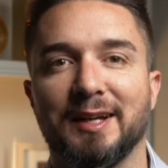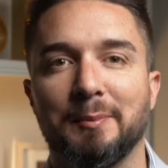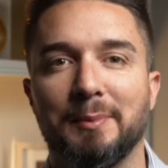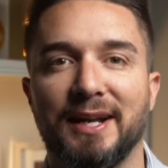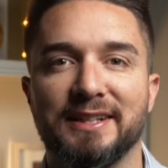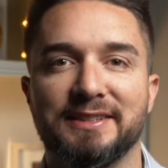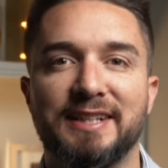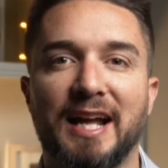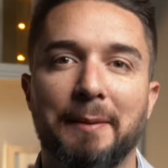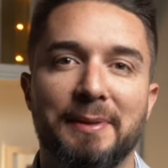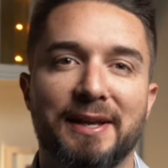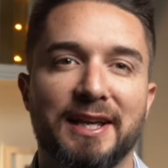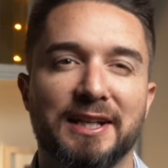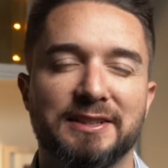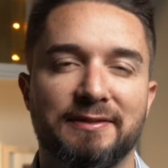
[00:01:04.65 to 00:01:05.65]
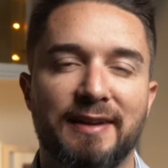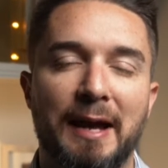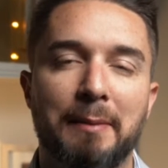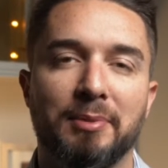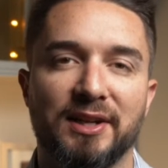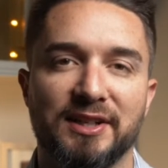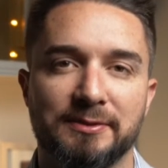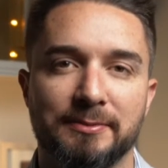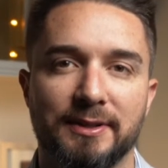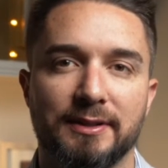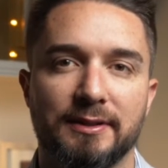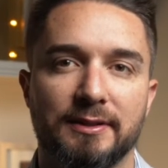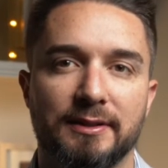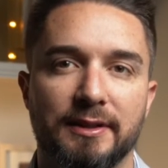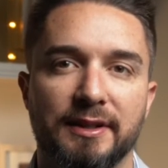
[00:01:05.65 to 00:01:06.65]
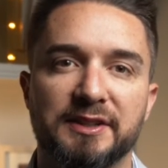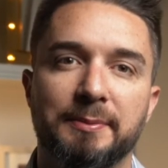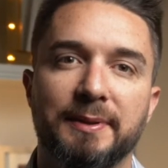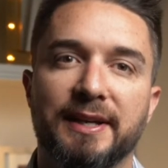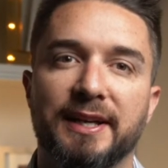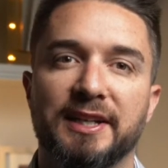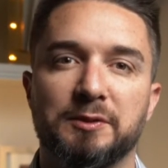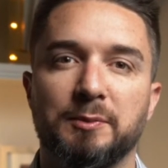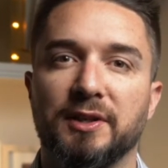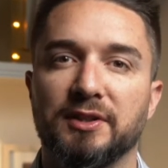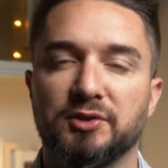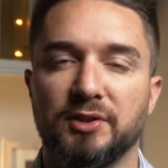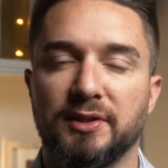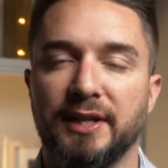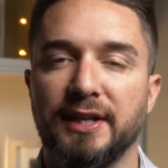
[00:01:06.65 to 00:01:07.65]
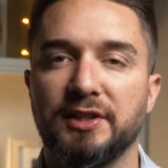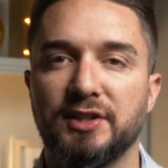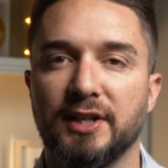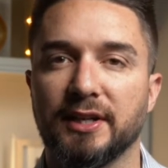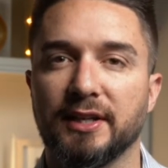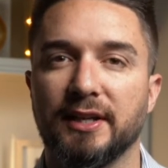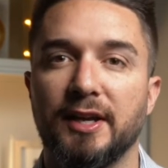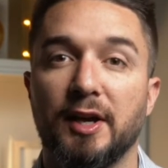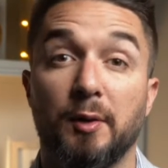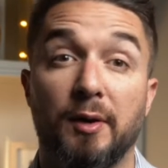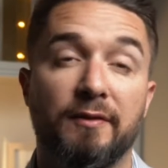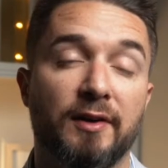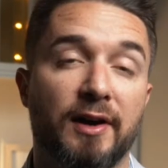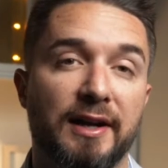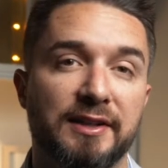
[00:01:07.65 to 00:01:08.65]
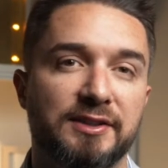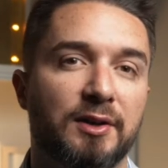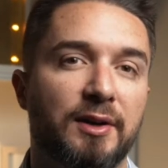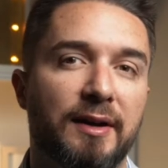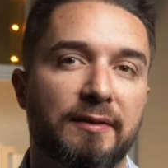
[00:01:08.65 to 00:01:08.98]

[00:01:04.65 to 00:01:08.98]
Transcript: but it's not because of ad placement. It's because we are strategic with our SEO